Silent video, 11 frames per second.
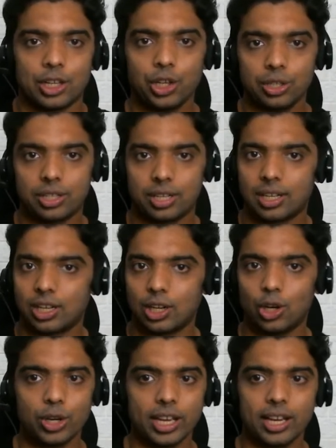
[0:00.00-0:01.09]
Good.
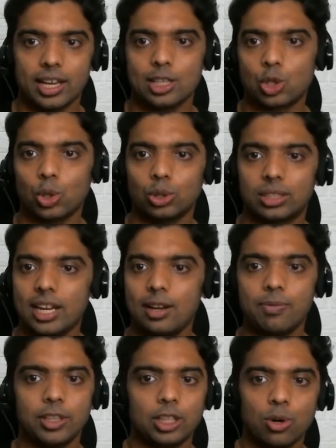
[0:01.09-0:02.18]
Okay, guys, so
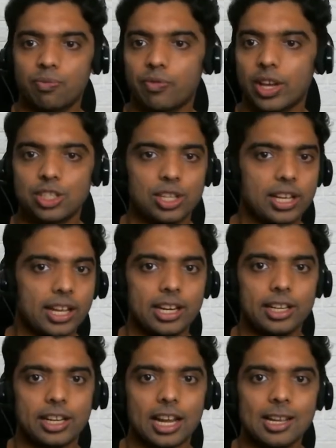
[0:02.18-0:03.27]
then without wasting
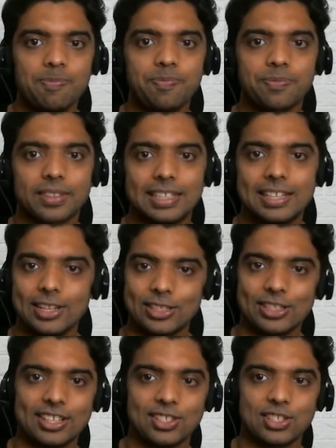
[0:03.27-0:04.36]
any time, let's
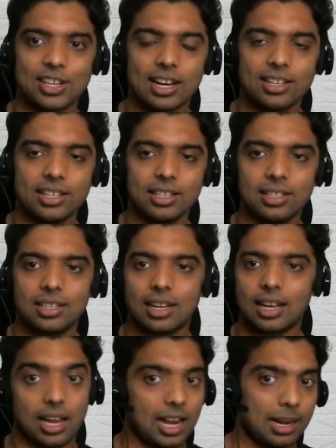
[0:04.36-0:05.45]
get started.
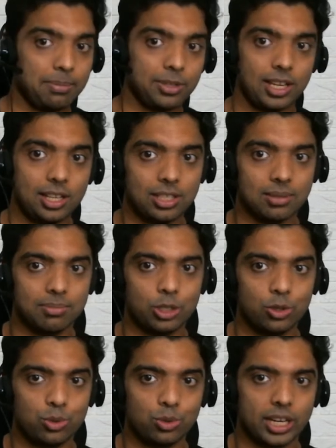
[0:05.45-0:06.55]
I'm seeing some
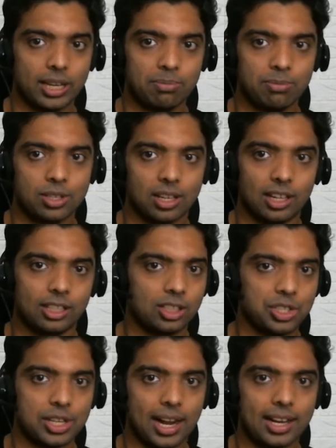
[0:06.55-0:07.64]
new names in the
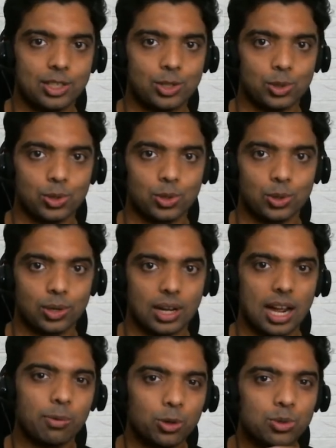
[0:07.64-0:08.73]
chat, so
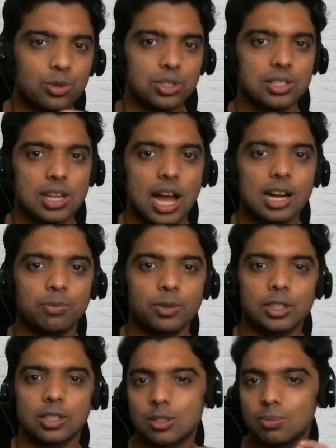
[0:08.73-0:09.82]
I want to start
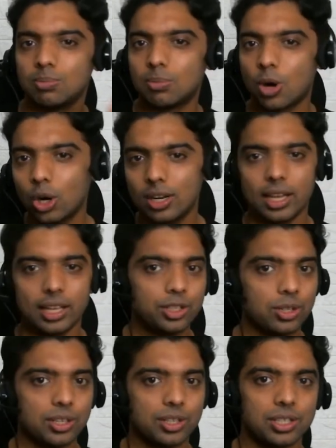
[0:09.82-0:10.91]
with a small
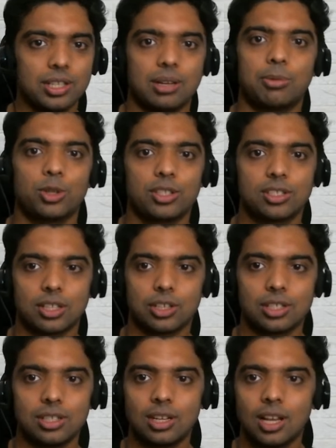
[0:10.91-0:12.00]
introduction about the
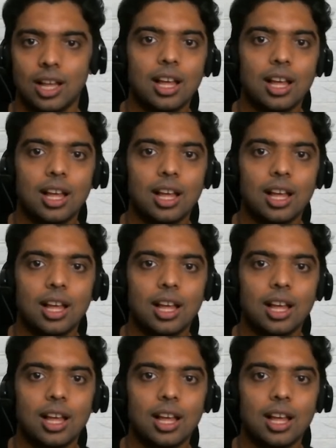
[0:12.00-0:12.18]
session.